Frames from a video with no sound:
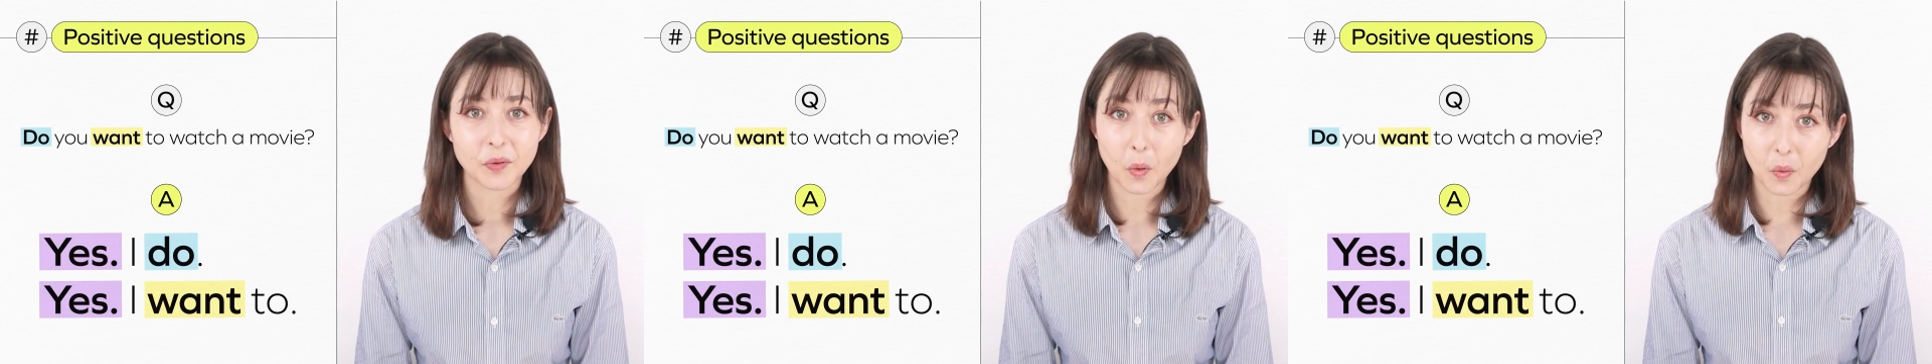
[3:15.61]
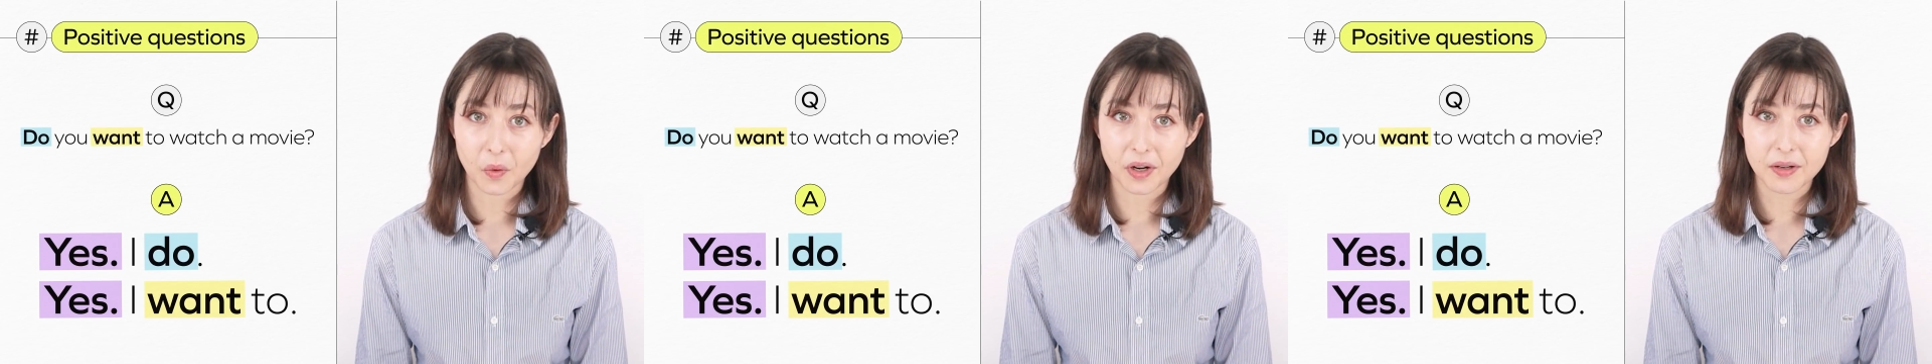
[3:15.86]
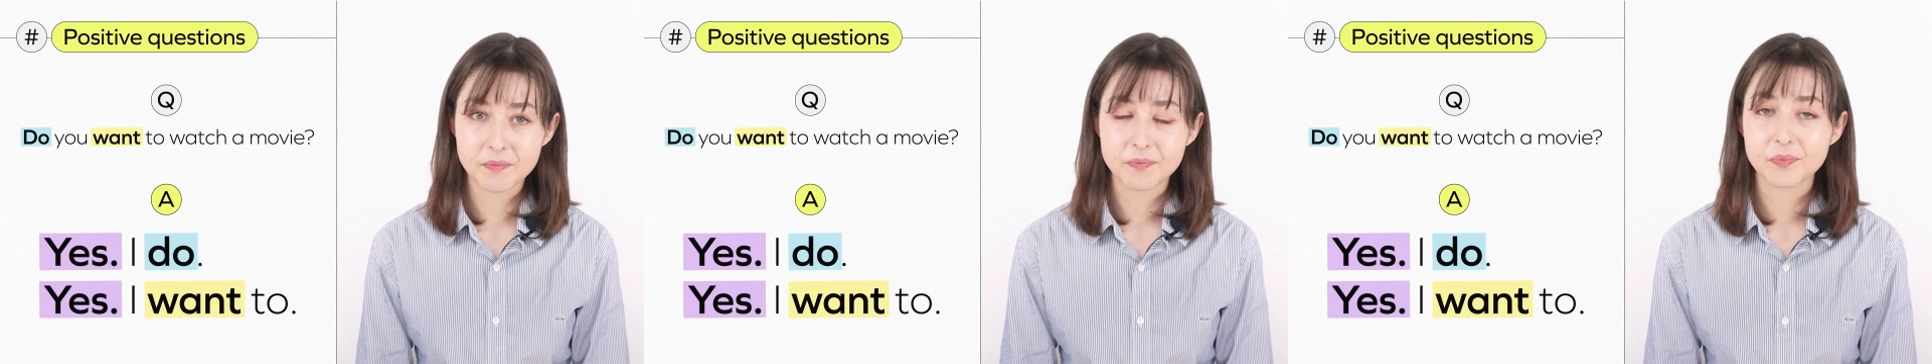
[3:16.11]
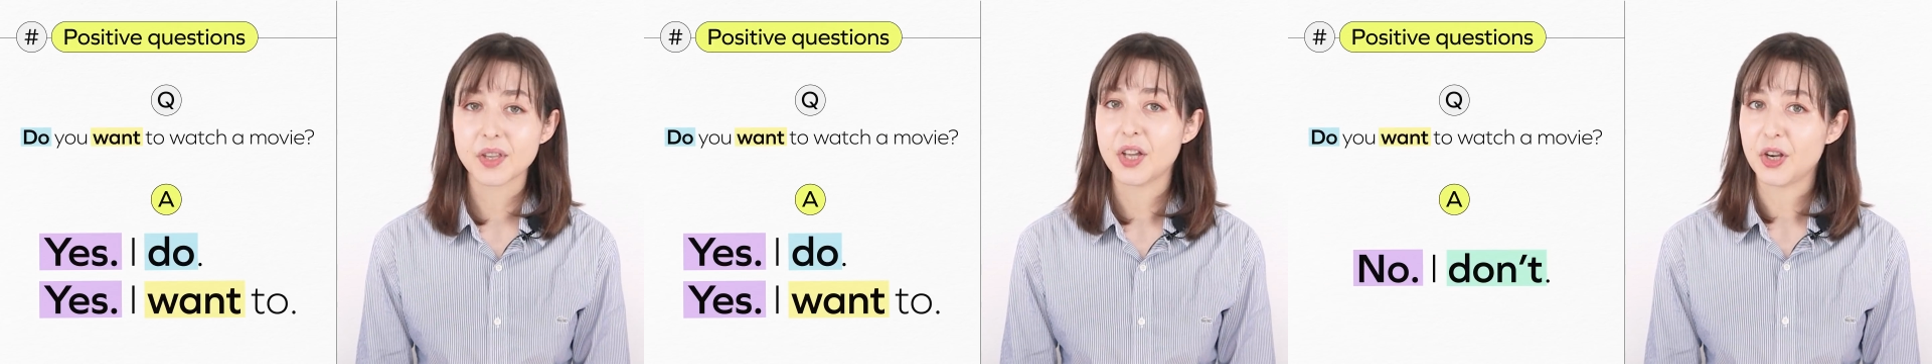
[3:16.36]
Or,
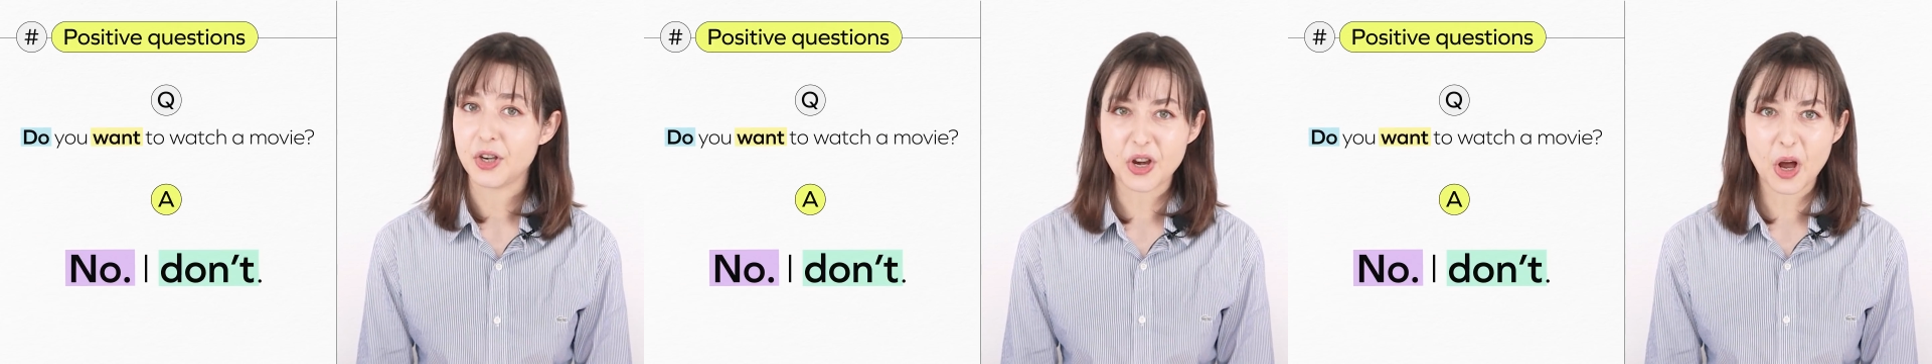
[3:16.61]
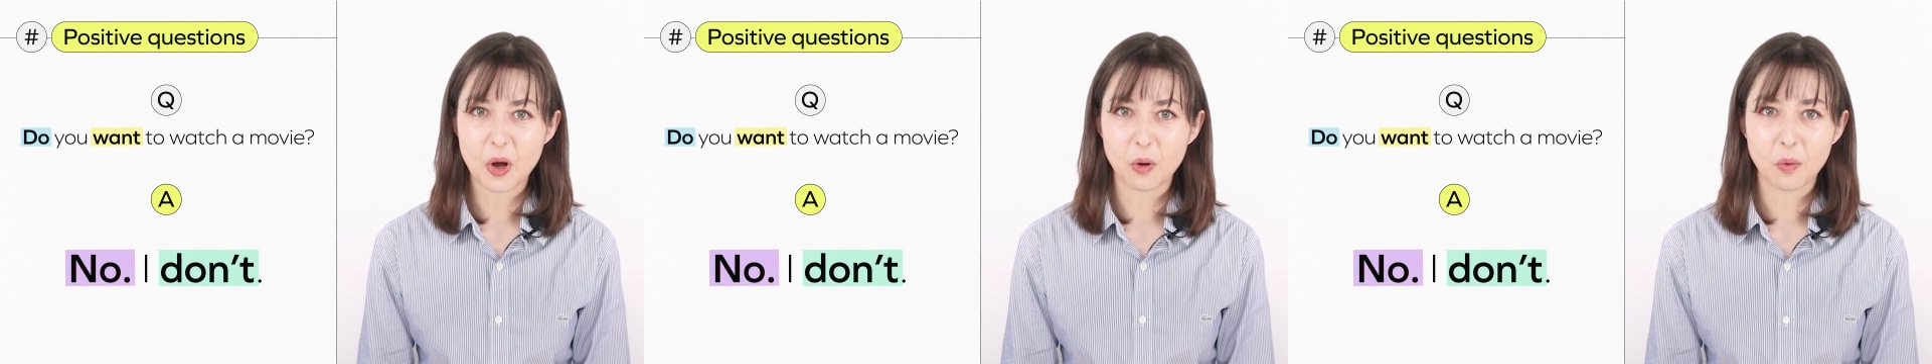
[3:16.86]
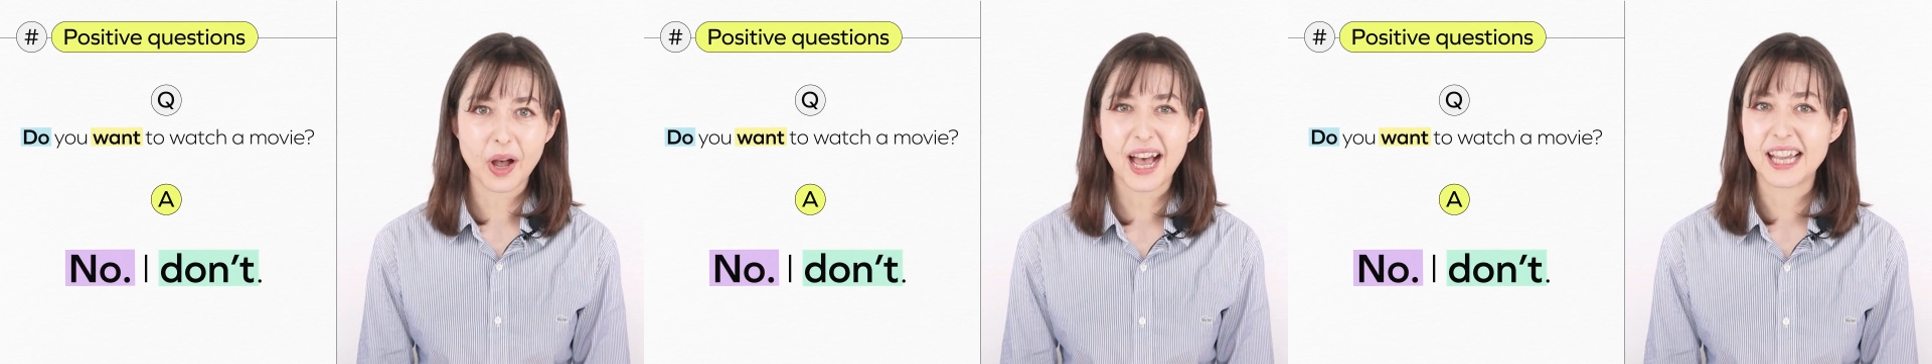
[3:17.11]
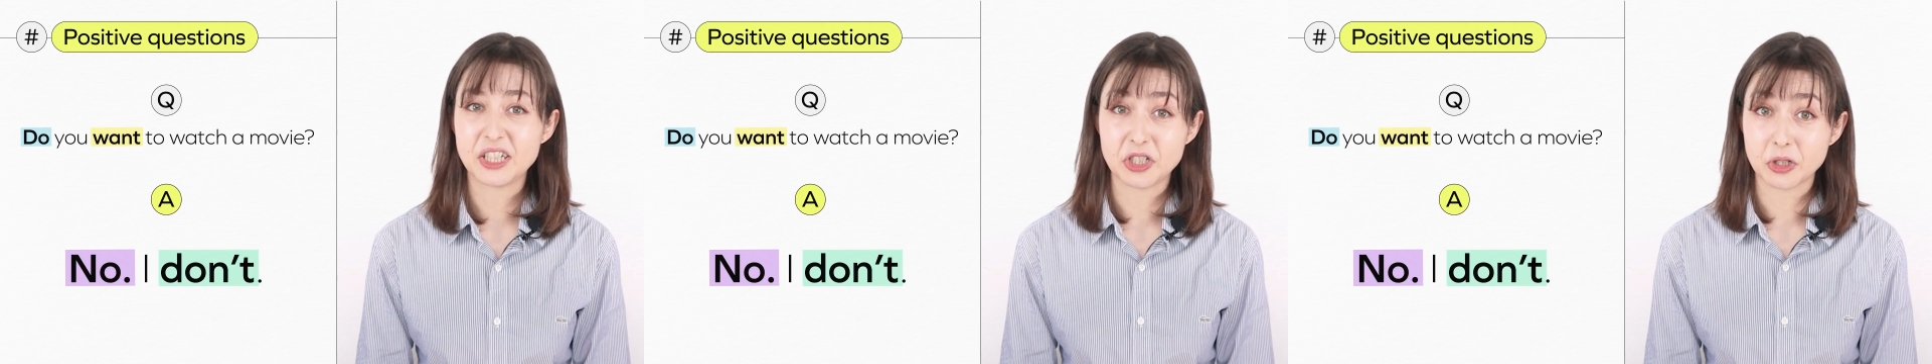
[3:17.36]
no,
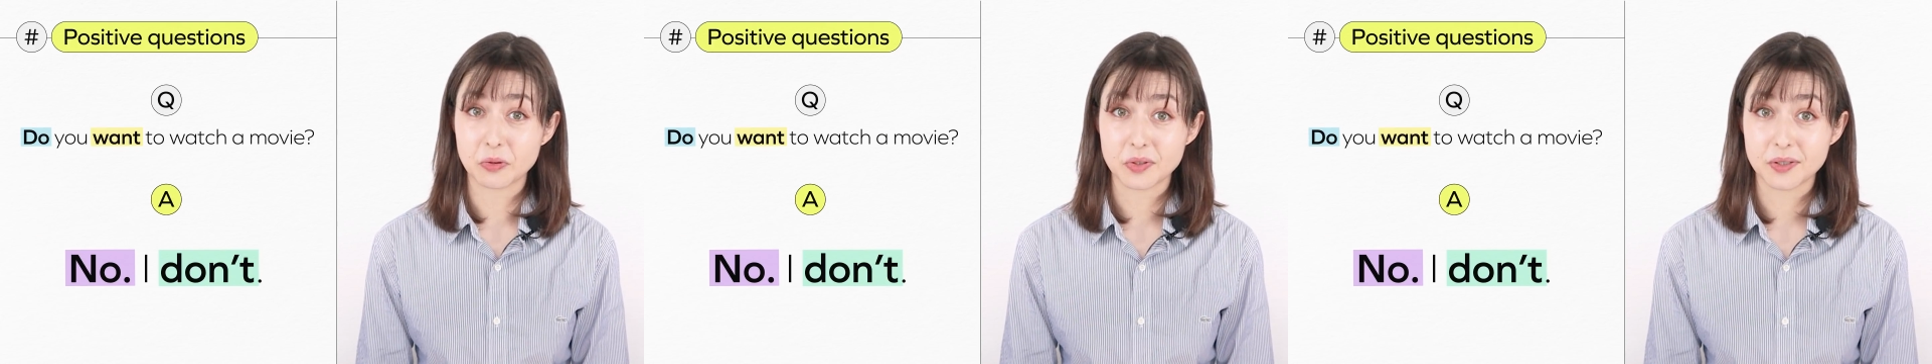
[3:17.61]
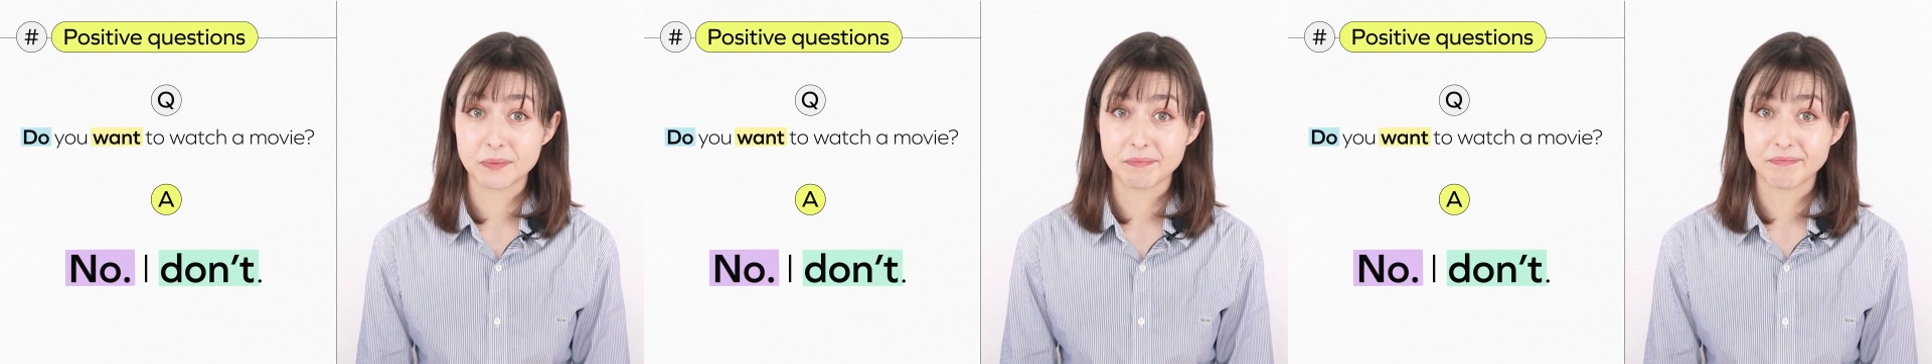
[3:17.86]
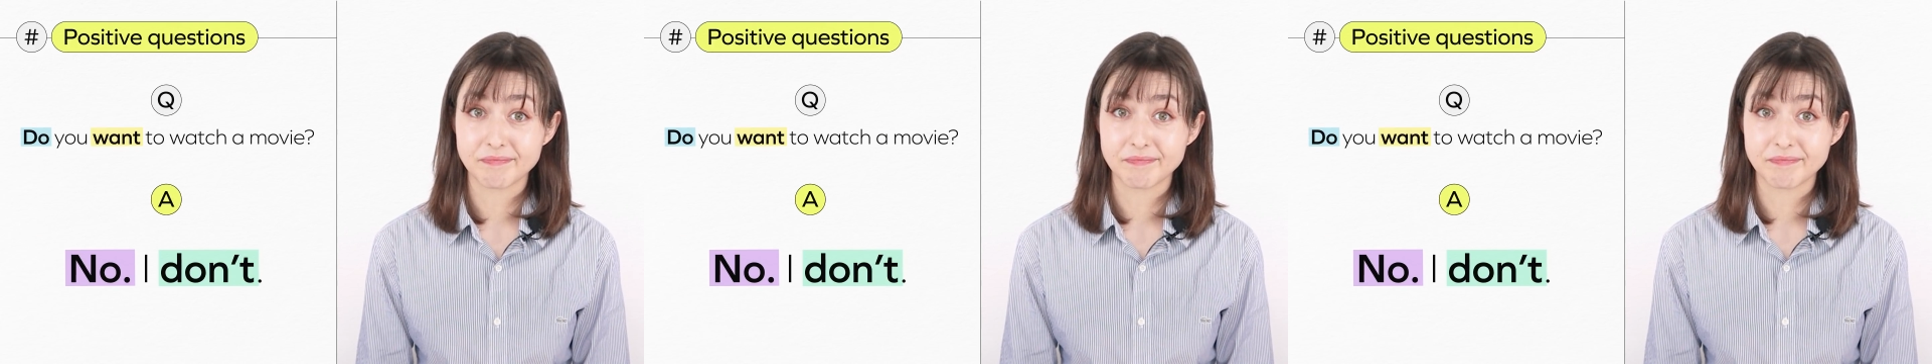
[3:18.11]
I don't.